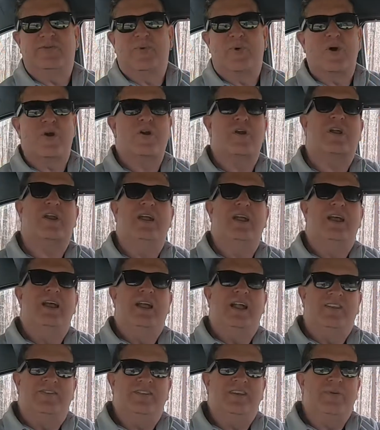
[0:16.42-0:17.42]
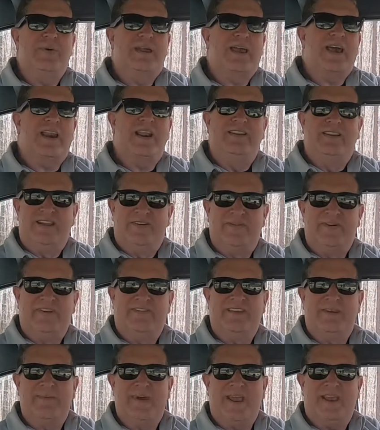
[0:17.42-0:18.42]
work and see what kind of
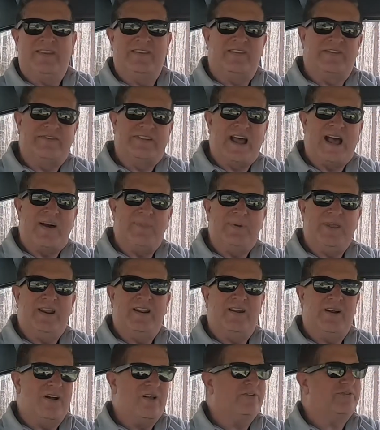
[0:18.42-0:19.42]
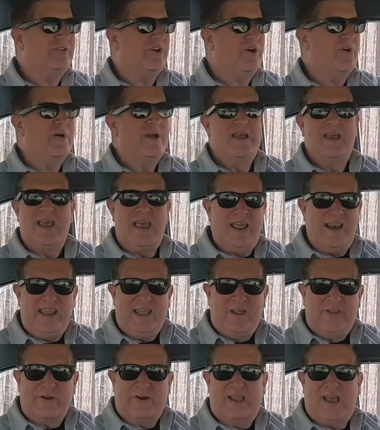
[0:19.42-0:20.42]
difference they made in the stopping and also any
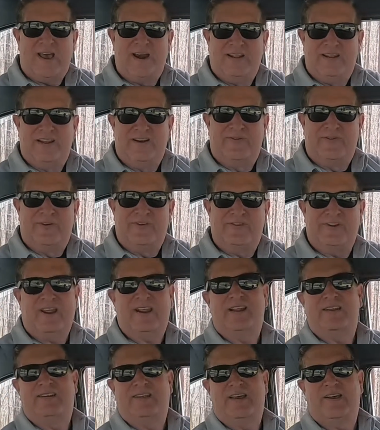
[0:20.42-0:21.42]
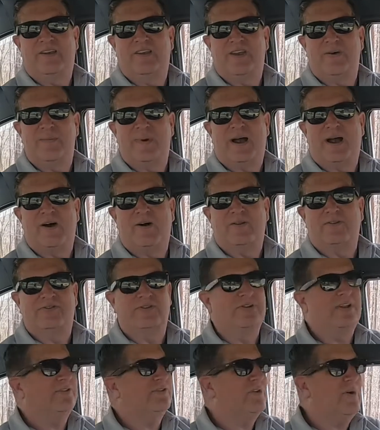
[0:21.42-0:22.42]
other kind of difference that I can tell you about.
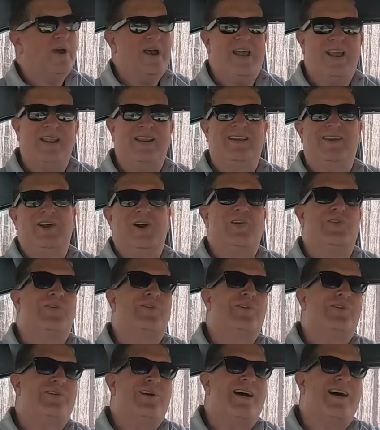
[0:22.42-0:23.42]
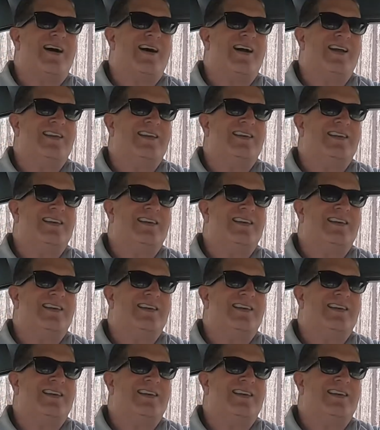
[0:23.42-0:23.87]
So let's go ahead and go for a ride.